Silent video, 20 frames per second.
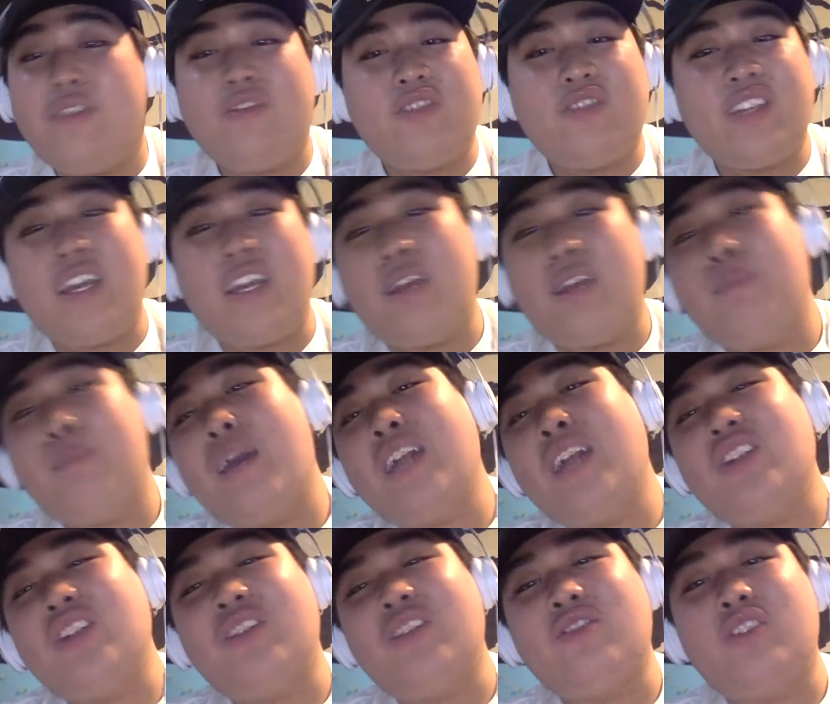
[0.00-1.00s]

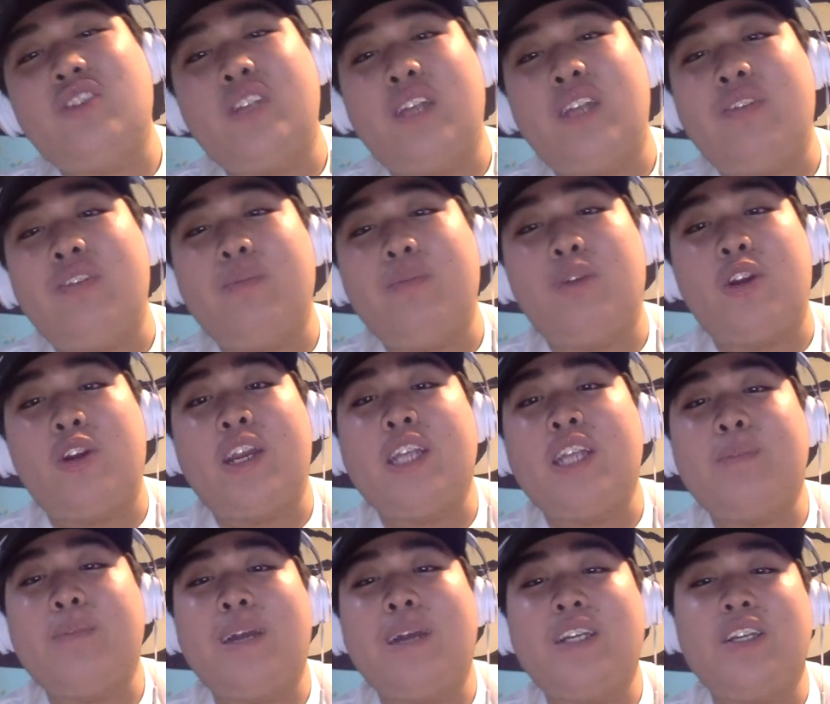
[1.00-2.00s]
imagine if Devin Booker gets
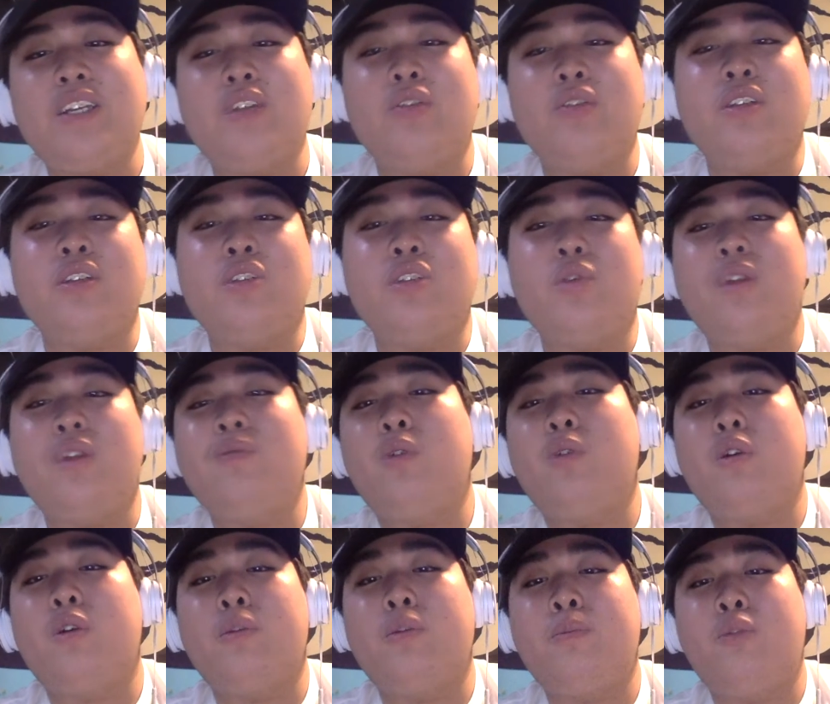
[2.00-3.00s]
back to his
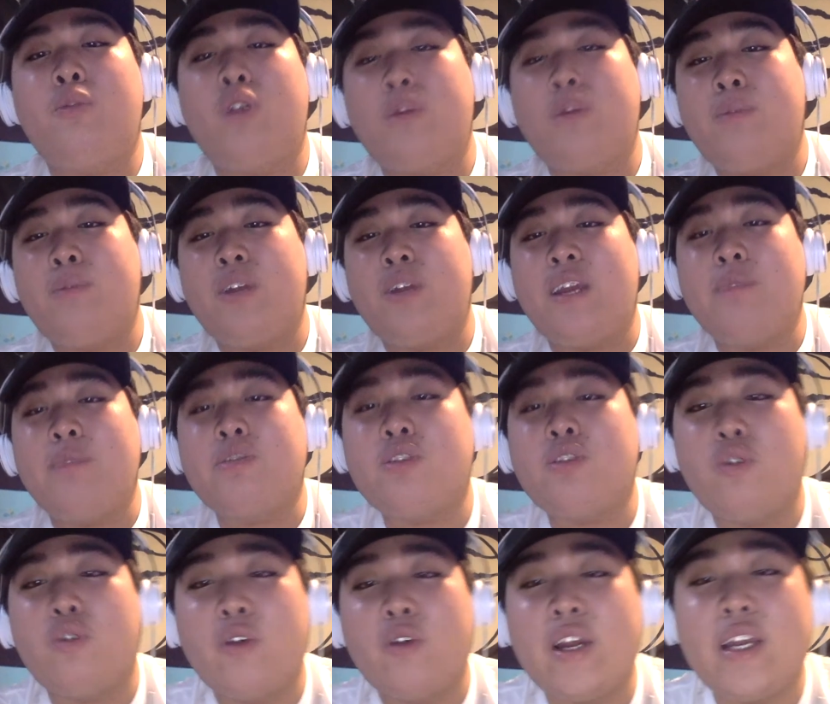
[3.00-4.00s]
24-point per game
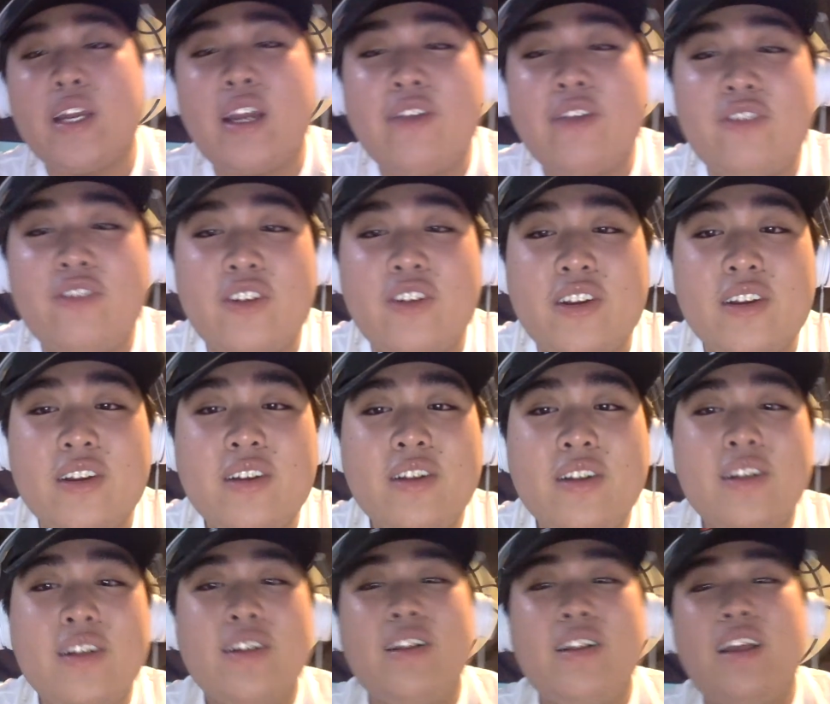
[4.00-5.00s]
scoring effort,
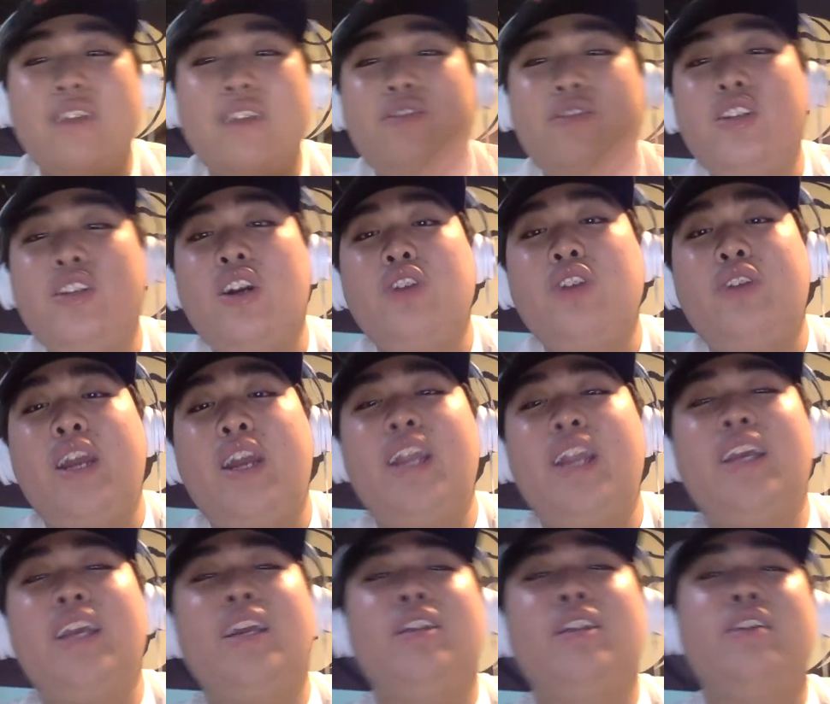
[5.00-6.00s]
if DeAndre
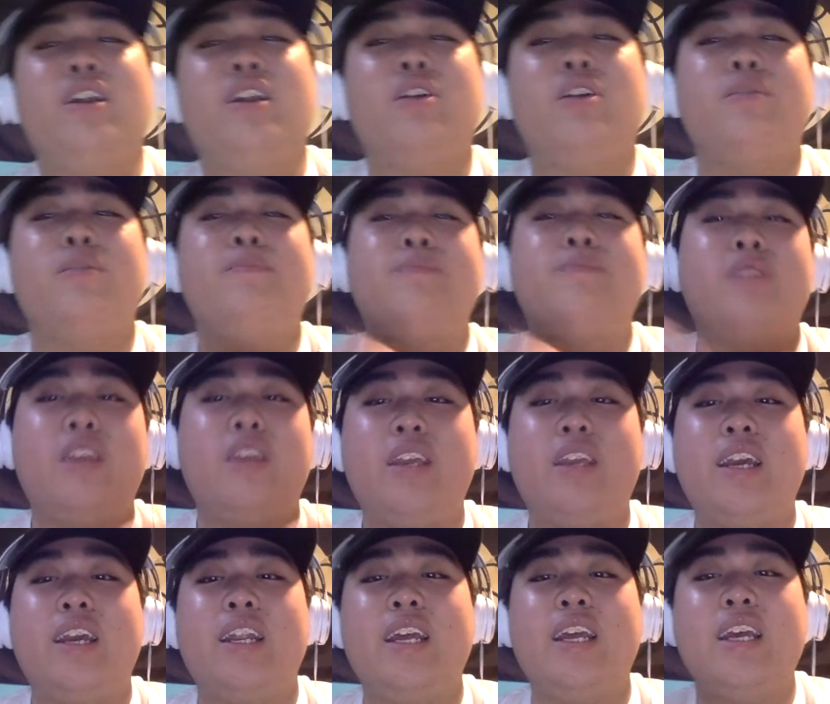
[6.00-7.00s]
Ayton can
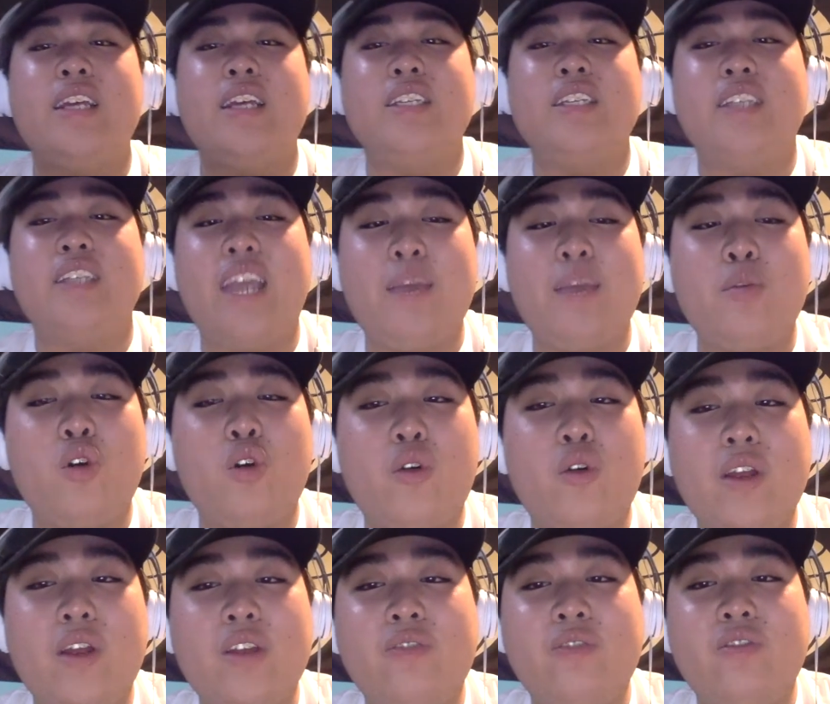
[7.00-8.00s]
get his game
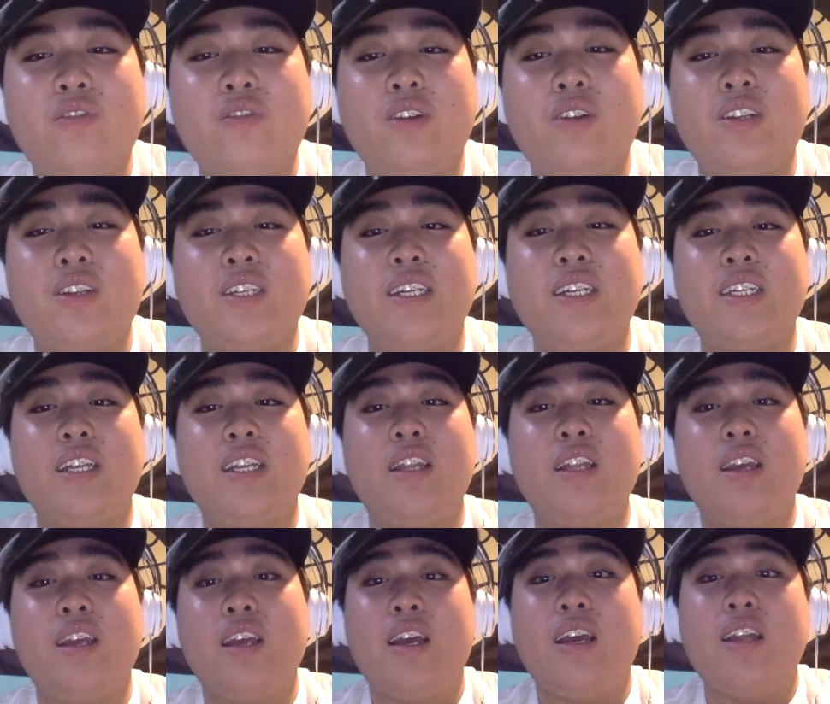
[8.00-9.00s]
going throughout the season,
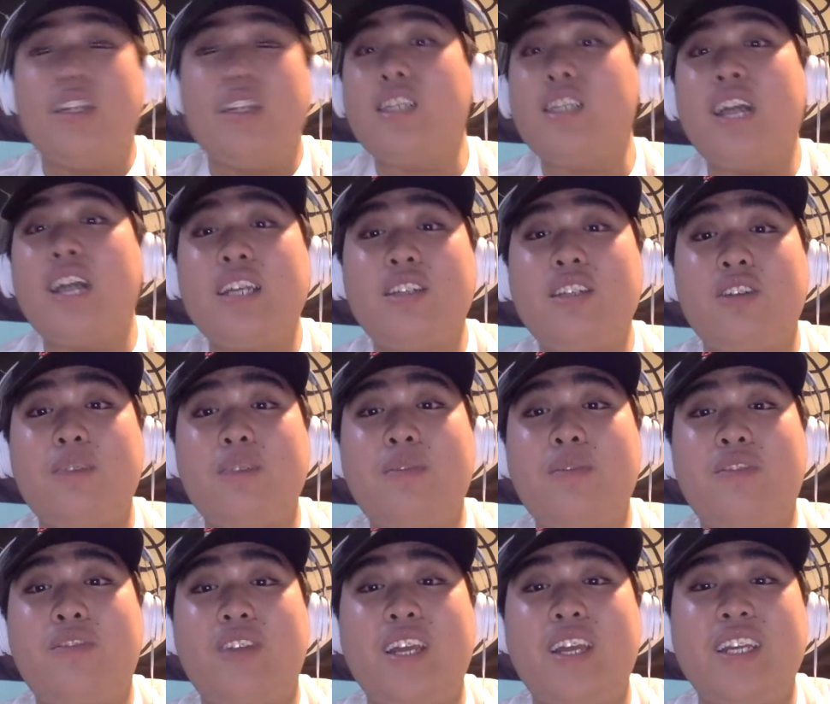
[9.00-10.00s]
the sky's the limit
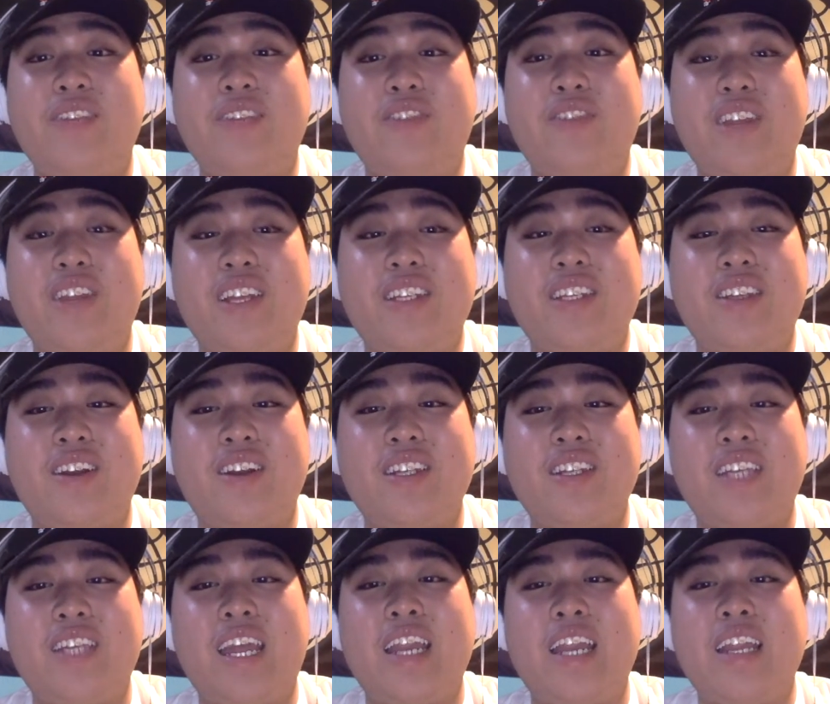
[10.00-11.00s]
for these Phoenix
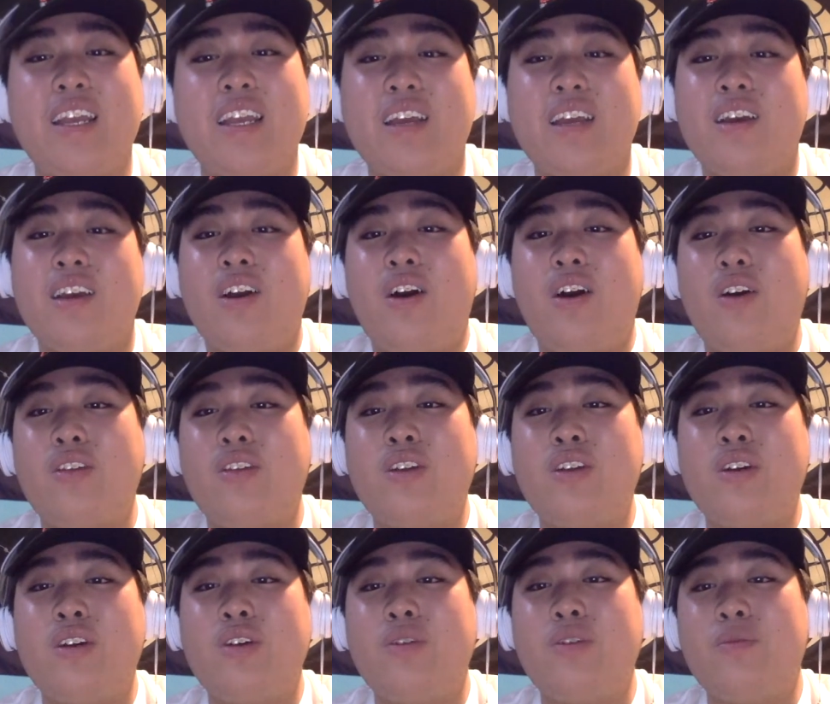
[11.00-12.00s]
Suns. And
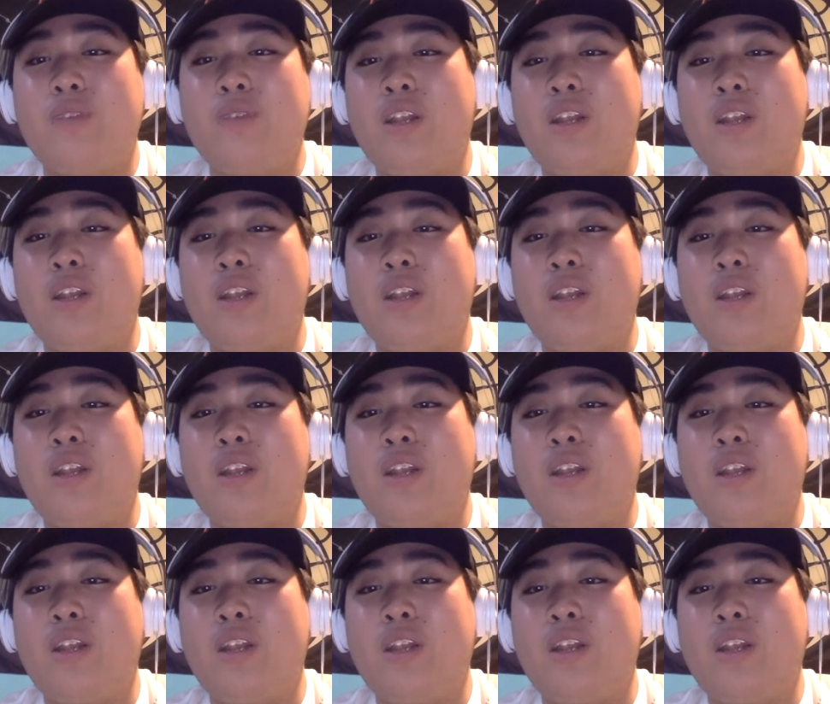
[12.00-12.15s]
although